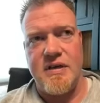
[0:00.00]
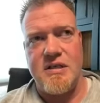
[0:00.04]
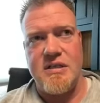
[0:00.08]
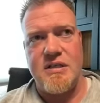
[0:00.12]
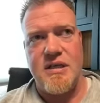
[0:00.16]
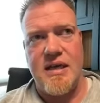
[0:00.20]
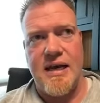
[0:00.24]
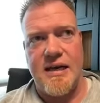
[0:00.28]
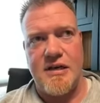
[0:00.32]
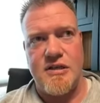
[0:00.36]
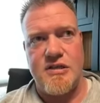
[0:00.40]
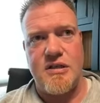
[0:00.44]

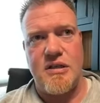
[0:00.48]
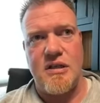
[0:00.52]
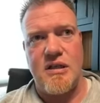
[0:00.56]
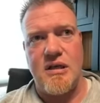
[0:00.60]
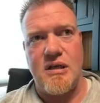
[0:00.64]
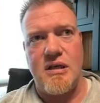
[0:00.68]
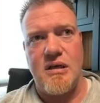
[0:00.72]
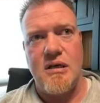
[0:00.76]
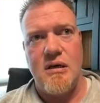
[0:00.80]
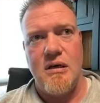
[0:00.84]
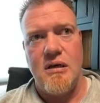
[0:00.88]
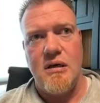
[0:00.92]
is
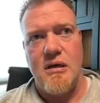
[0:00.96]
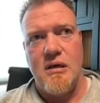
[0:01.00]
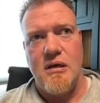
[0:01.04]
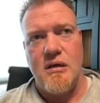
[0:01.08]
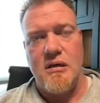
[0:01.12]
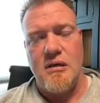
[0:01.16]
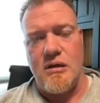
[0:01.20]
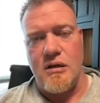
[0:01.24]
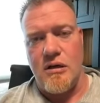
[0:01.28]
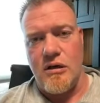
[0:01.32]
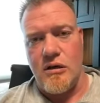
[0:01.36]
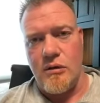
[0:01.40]
actually,
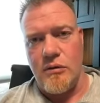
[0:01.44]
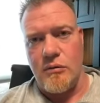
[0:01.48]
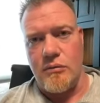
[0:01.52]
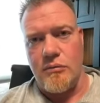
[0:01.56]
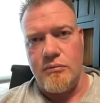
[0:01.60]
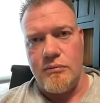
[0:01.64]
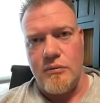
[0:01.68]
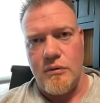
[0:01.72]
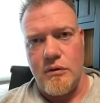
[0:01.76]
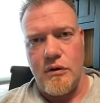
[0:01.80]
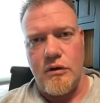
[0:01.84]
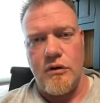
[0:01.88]

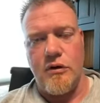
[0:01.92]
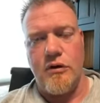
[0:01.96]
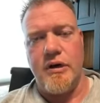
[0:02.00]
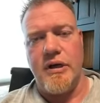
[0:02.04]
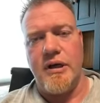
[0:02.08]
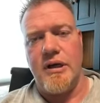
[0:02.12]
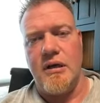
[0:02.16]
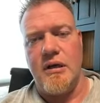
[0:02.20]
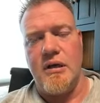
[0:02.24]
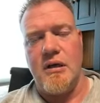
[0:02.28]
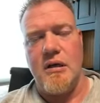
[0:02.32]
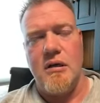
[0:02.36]

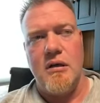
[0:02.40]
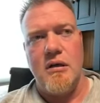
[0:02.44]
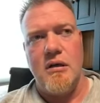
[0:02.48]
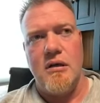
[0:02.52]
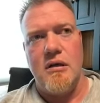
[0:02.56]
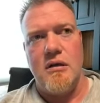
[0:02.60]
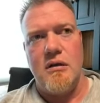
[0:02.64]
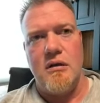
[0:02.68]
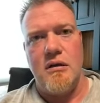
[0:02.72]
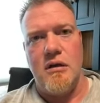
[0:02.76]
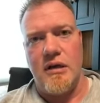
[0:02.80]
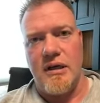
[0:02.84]
learning,
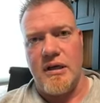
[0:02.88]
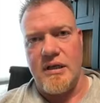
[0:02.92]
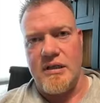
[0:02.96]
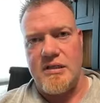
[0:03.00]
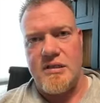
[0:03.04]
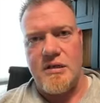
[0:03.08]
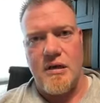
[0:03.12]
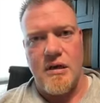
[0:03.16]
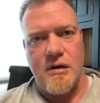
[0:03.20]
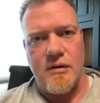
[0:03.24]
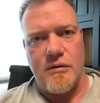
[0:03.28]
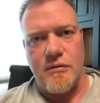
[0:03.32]
look,
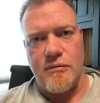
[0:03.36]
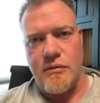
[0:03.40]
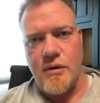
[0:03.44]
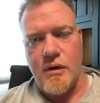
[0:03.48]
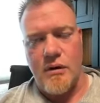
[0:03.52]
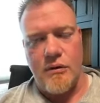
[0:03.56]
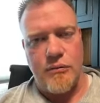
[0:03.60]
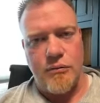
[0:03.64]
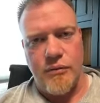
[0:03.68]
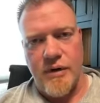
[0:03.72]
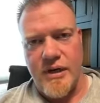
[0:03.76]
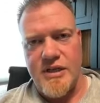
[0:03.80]
it's not
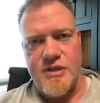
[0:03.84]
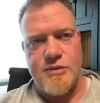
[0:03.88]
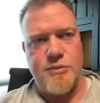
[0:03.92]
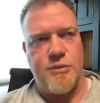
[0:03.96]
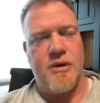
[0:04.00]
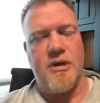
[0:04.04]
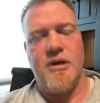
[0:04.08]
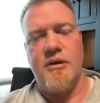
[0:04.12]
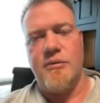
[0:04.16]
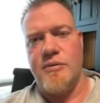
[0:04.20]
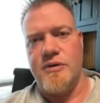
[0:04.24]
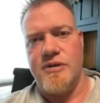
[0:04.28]
a race
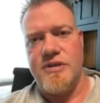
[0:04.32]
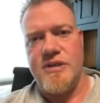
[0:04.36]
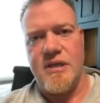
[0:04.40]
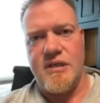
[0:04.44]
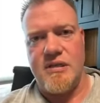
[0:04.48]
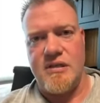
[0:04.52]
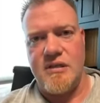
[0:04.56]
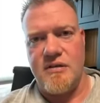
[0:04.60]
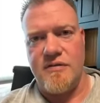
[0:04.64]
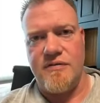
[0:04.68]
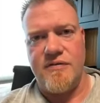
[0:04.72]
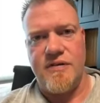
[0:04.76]

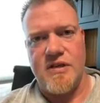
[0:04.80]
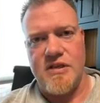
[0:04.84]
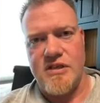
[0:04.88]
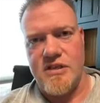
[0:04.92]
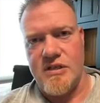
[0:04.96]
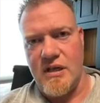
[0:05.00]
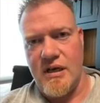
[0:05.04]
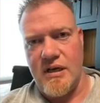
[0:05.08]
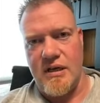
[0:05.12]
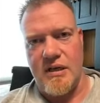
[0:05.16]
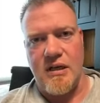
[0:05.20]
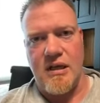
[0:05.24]
100% to the
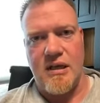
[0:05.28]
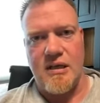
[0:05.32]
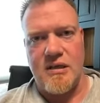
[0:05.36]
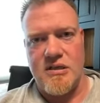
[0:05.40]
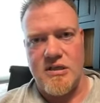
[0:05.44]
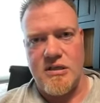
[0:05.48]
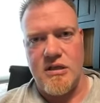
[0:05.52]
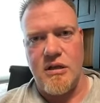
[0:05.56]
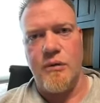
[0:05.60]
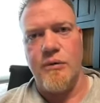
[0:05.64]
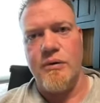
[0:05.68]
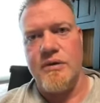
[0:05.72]
finish line. Like
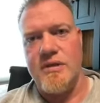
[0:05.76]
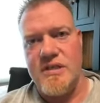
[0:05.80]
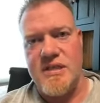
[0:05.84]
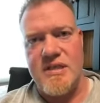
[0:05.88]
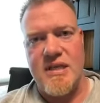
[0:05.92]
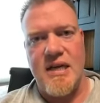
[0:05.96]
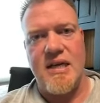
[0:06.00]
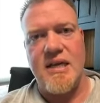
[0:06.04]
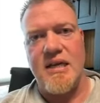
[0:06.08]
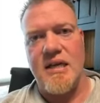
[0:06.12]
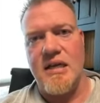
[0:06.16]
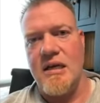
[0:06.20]
slow and
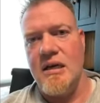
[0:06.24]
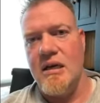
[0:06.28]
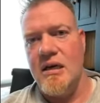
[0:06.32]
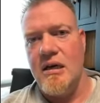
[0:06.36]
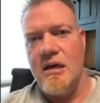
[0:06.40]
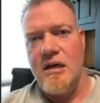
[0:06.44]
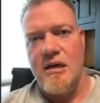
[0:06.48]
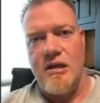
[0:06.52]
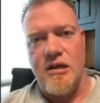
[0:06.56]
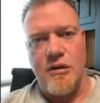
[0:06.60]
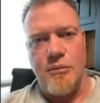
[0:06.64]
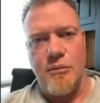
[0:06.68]
steady,
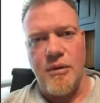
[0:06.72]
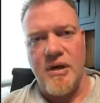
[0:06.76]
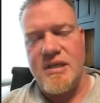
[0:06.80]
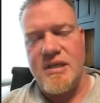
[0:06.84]
you